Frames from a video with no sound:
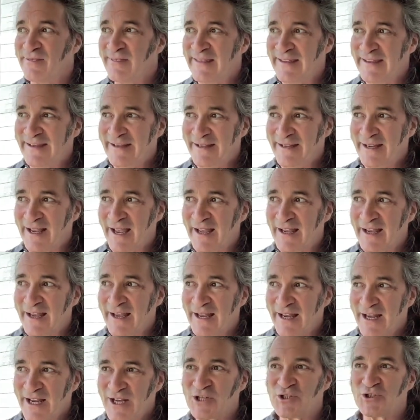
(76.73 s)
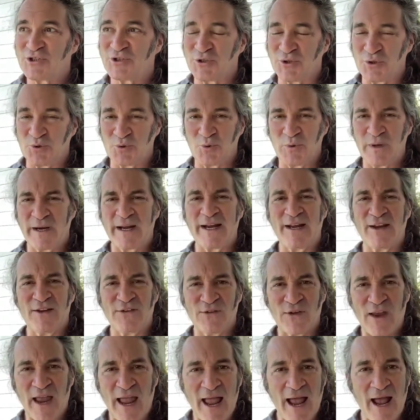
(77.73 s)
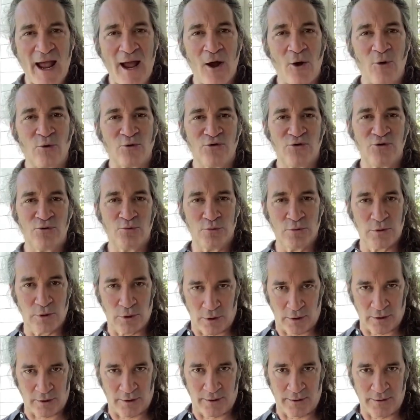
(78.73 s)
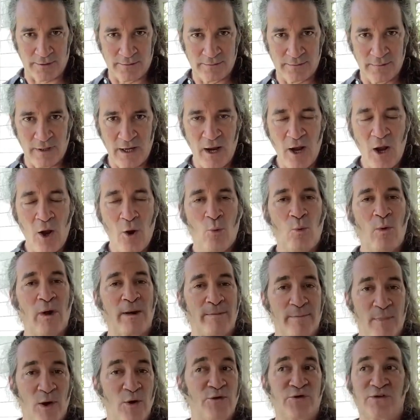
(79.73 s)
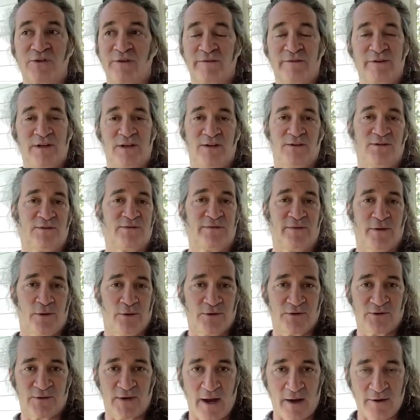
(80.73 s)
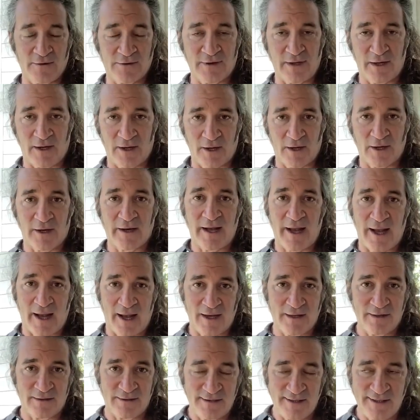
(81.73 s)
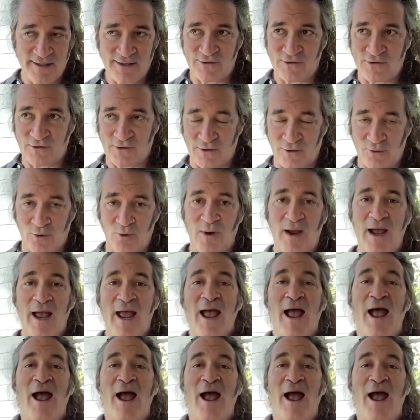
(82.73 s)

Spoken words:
The issue is how to learn what most of these folks out there can't teach you,